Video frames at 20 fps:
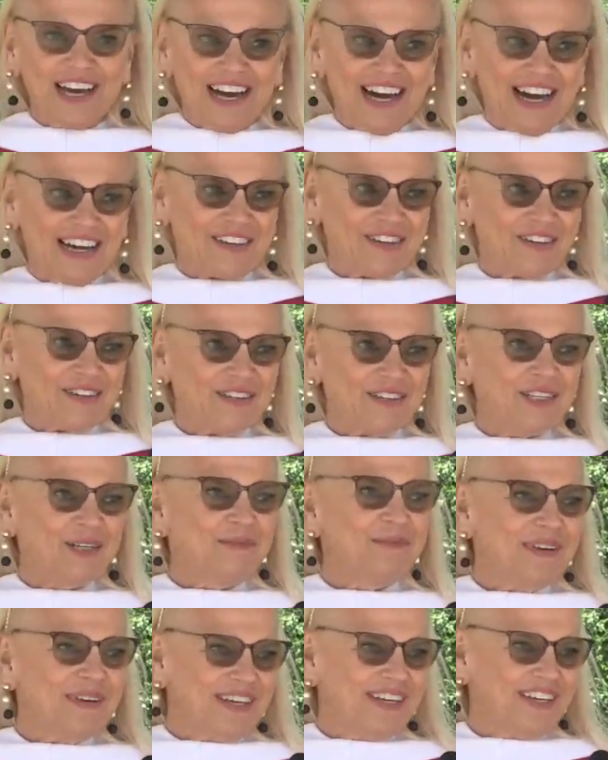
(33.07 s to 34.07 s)
honored to
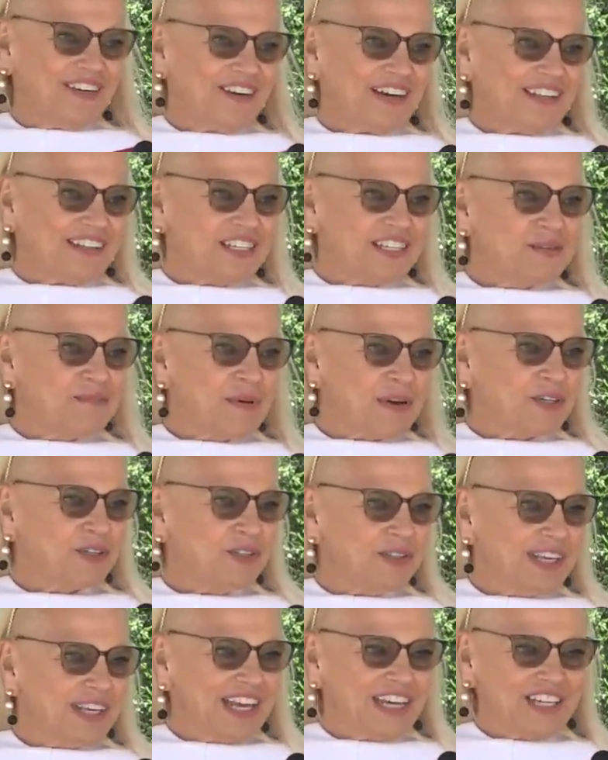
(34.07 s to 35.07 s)
be here on this special
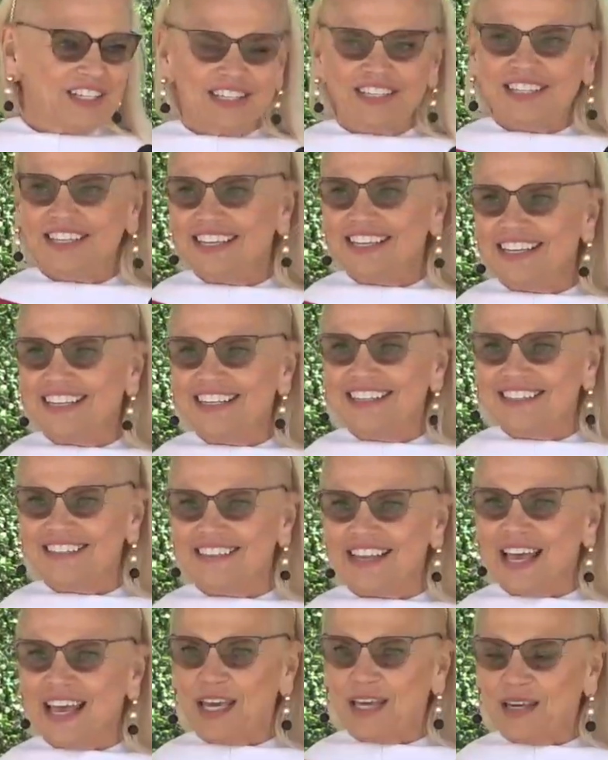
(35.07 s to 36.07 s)
occasion, and this
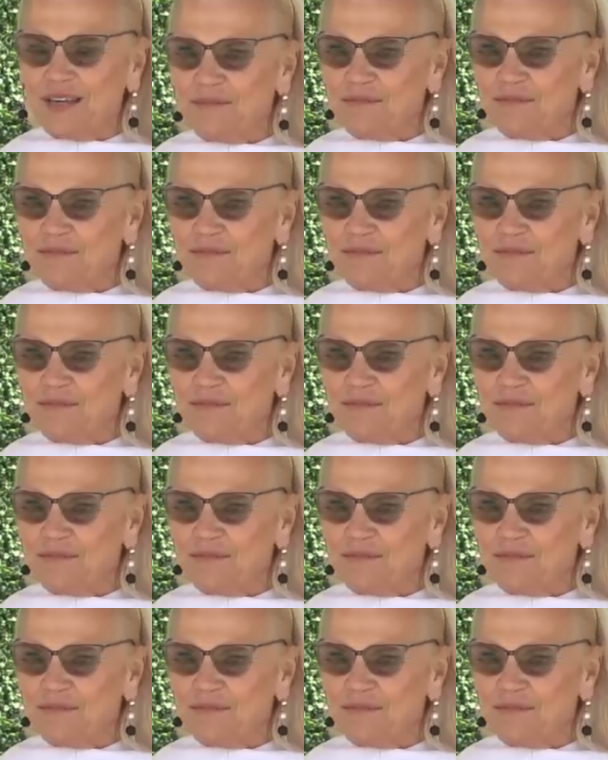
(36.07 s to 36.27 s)
is a